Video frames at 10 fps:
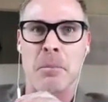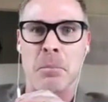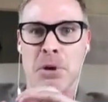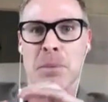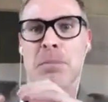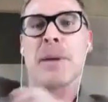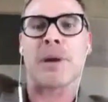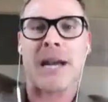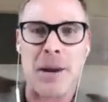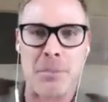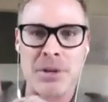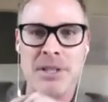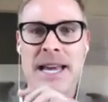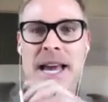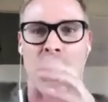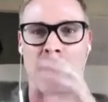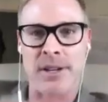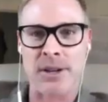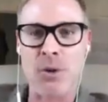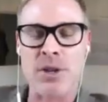bring people up and down
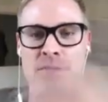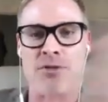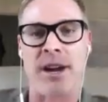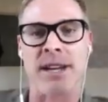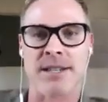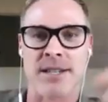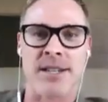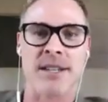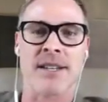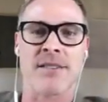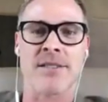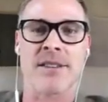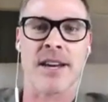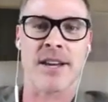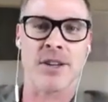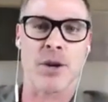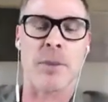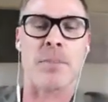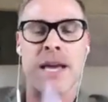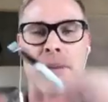and orchestrate, and it's
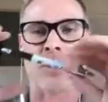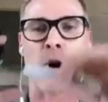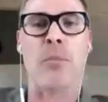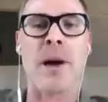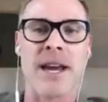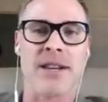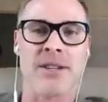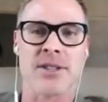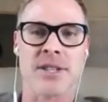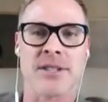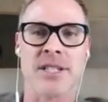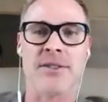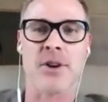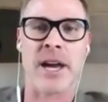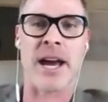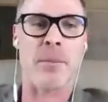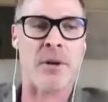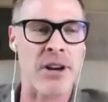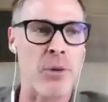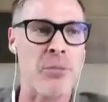it becomes a whole package instead of going, "Hey,
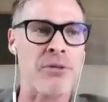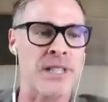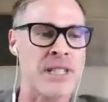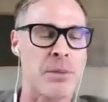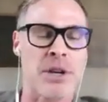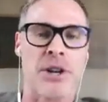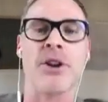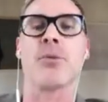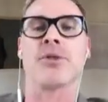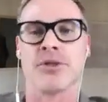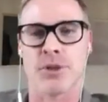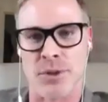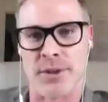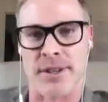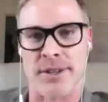I'm a really good presenter, but I don't know what to do with it."